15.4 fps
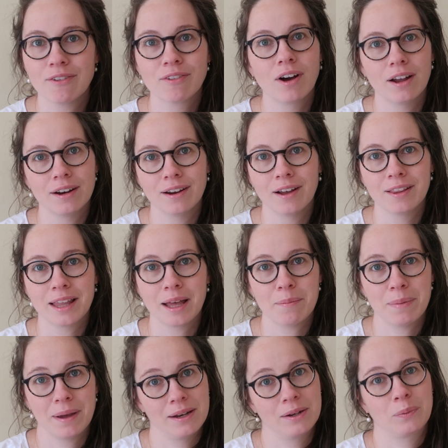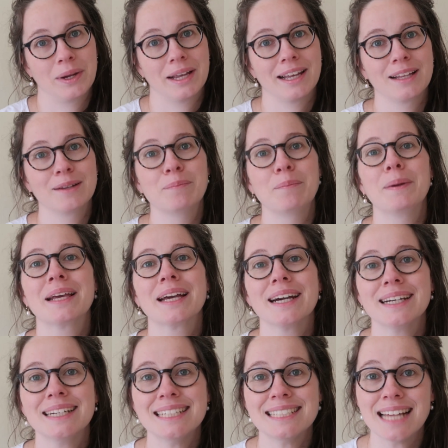I've gotten on that bandwagon
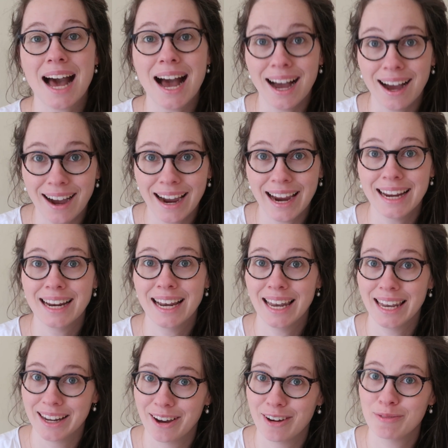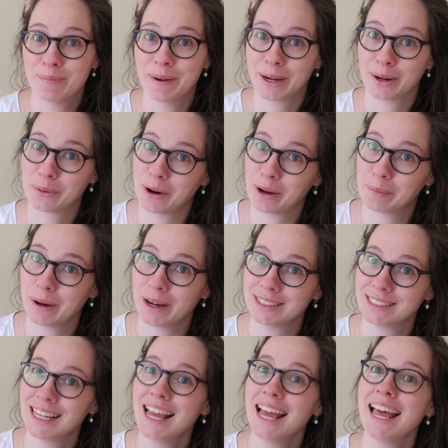because I love my crock
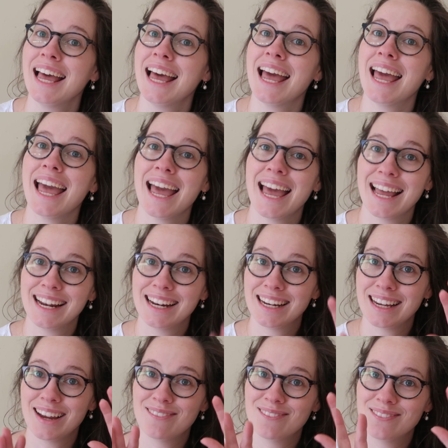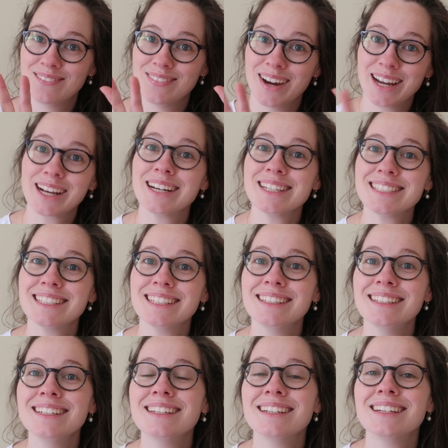pot And my
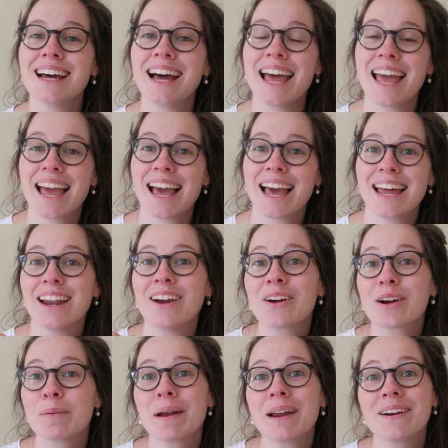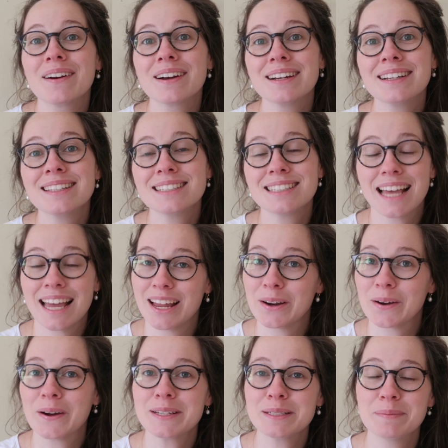cousin and her parents and
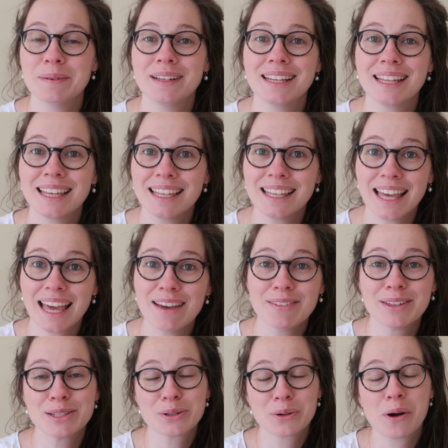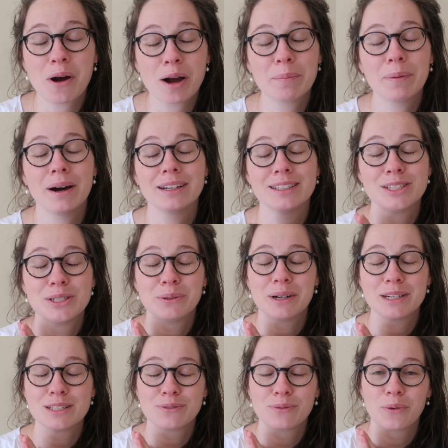her husband gave this crock pot to
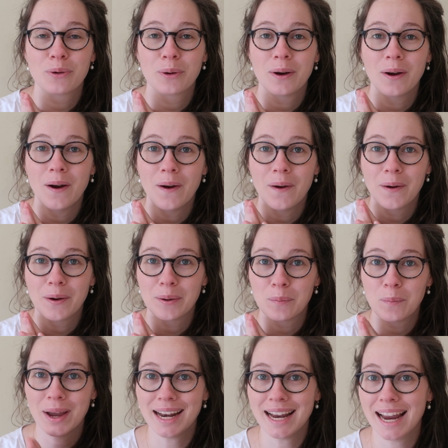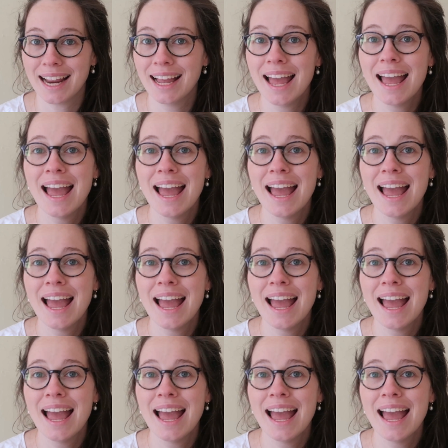us for our wedding